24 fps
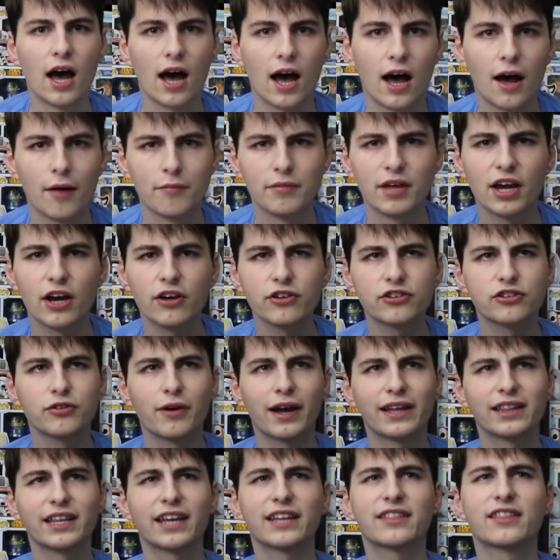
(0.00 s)
They also
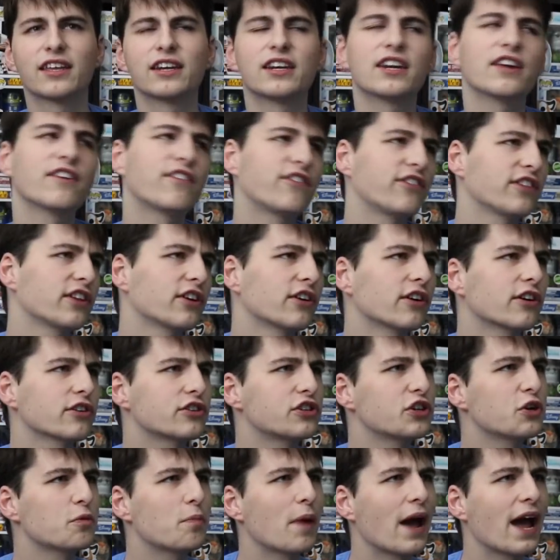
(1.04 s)
had like the Niffler
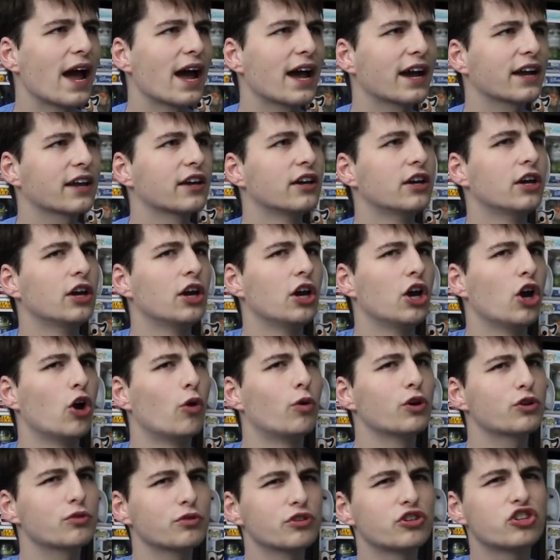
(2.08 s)
2-pack,
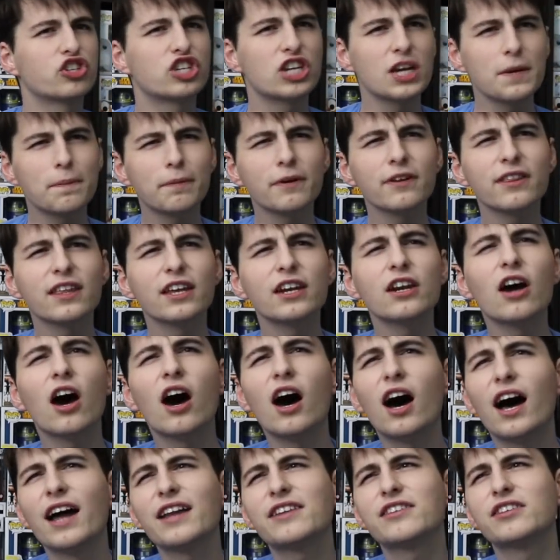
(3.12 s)
which was cheaper than
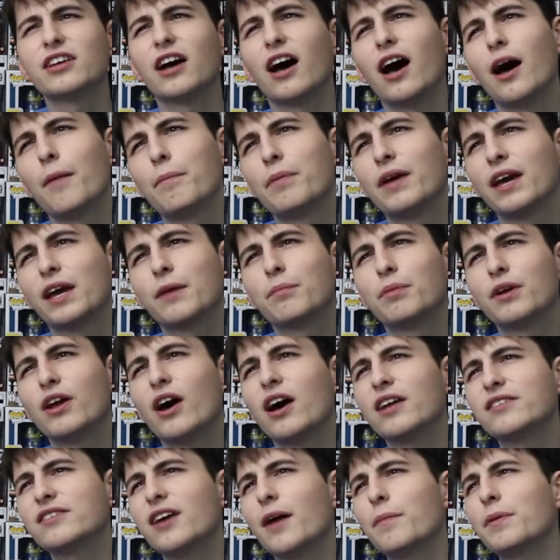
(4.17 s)
Hot Topic, but
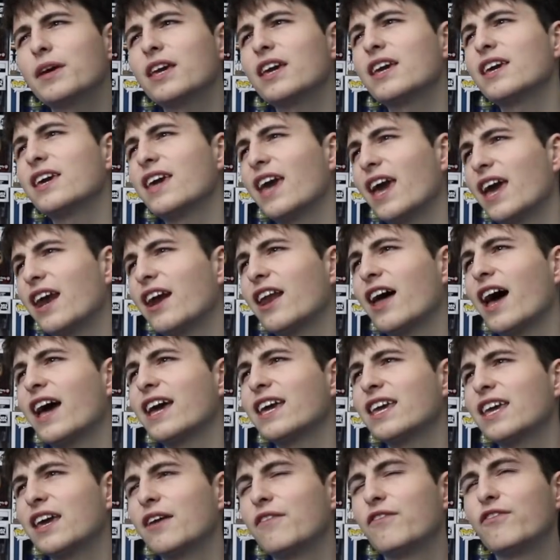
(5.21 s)
Hot Topic in Canada I
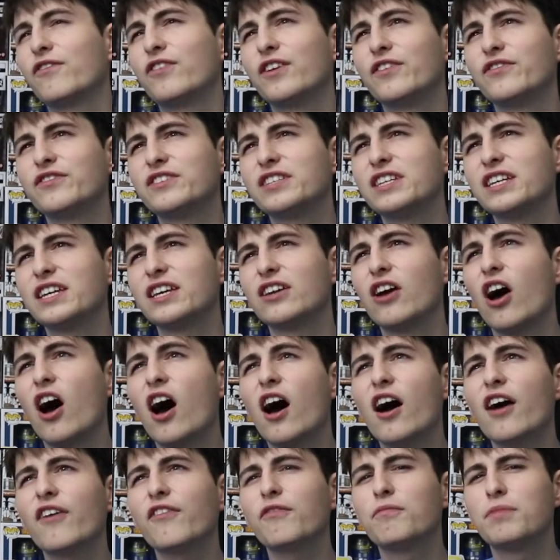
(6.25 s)
can get 15
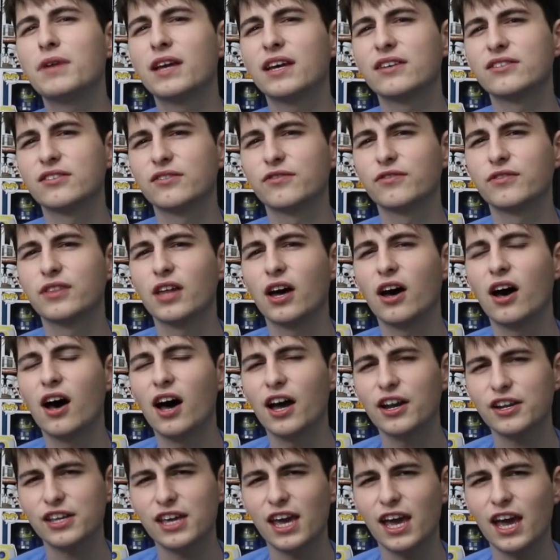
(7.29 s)
off because of the
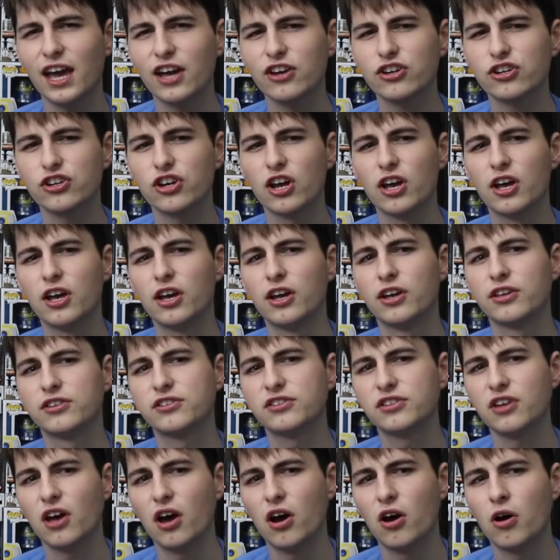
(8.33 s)
hot cash.
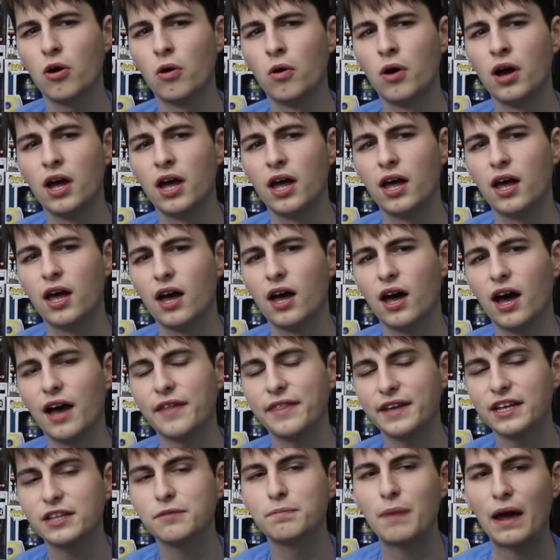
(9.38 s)
So
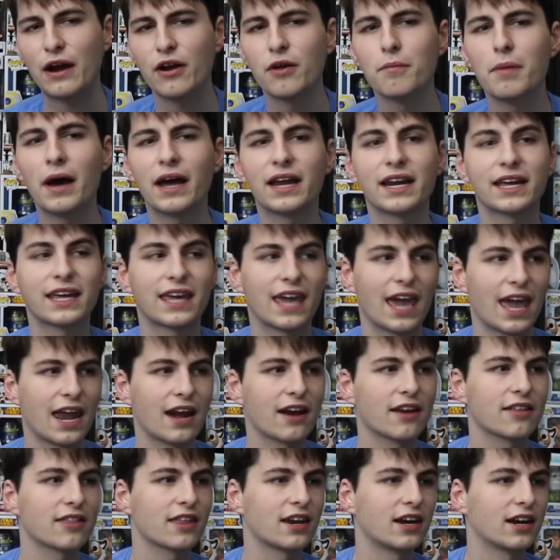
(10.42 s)
I think it's better to buy it in
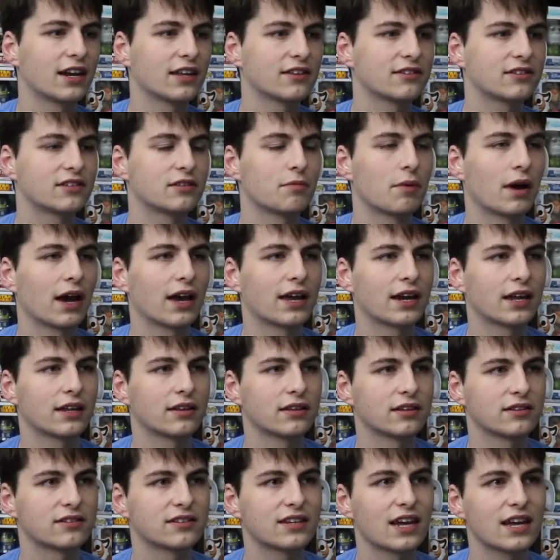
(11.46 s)
Canada than it is to buy it
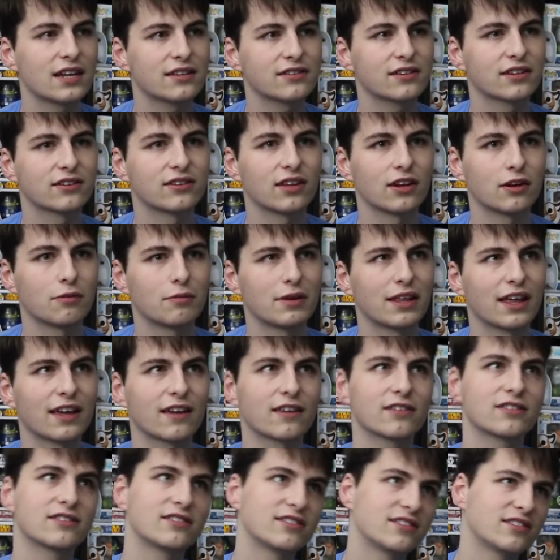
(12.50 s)
in the States, because then it'd be
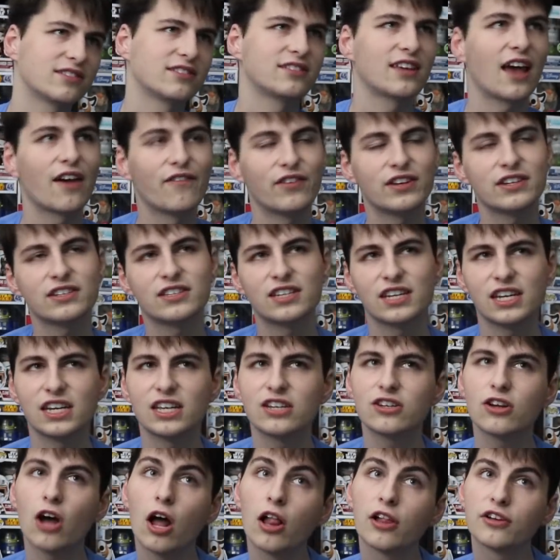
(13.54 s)
like
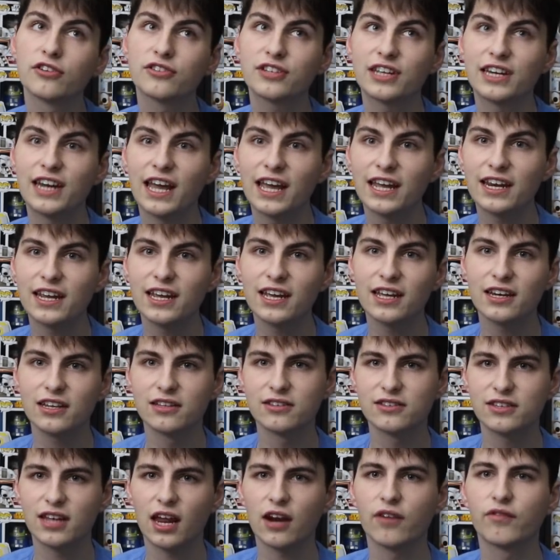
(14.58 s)
$17 Canadian
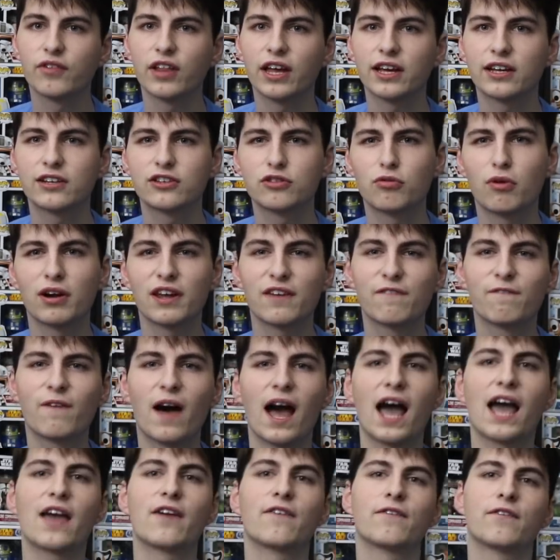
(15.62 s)
instead of like
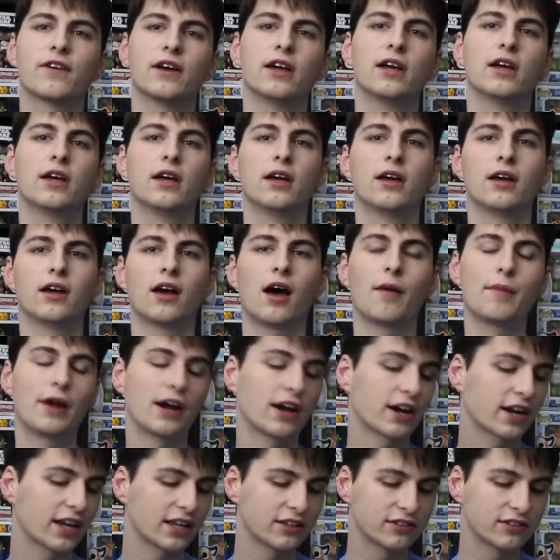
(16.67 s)
25
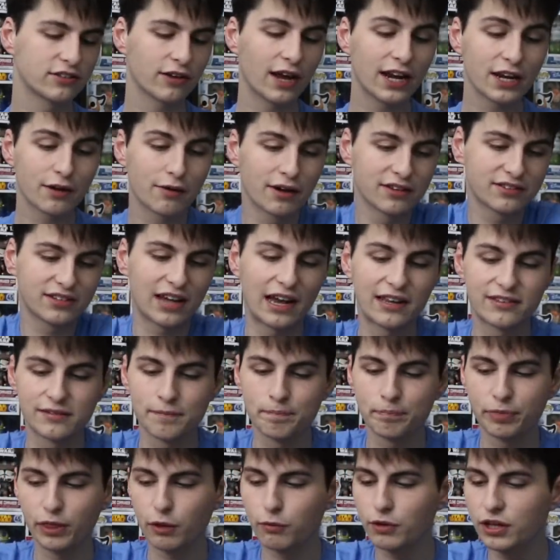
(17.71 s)
American. So anyways, guys,
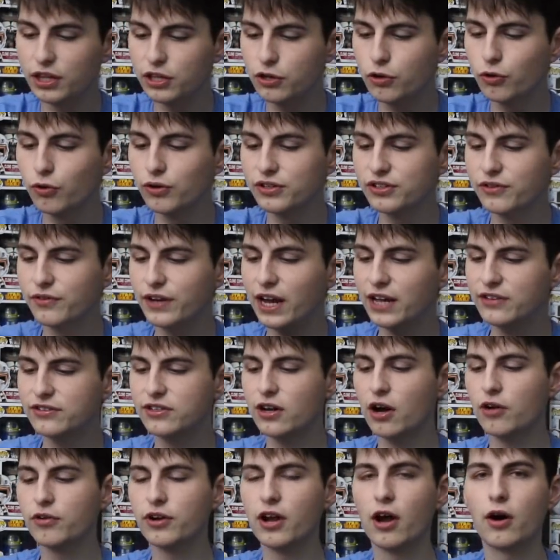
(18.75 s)
really cool ones. If you guys
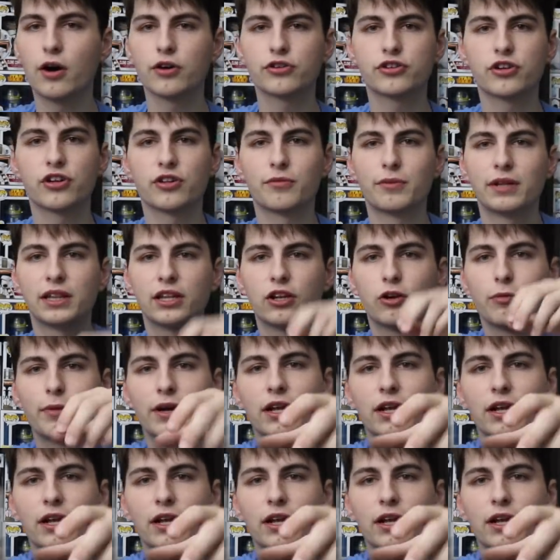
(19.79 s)
don't know, I'll show them a little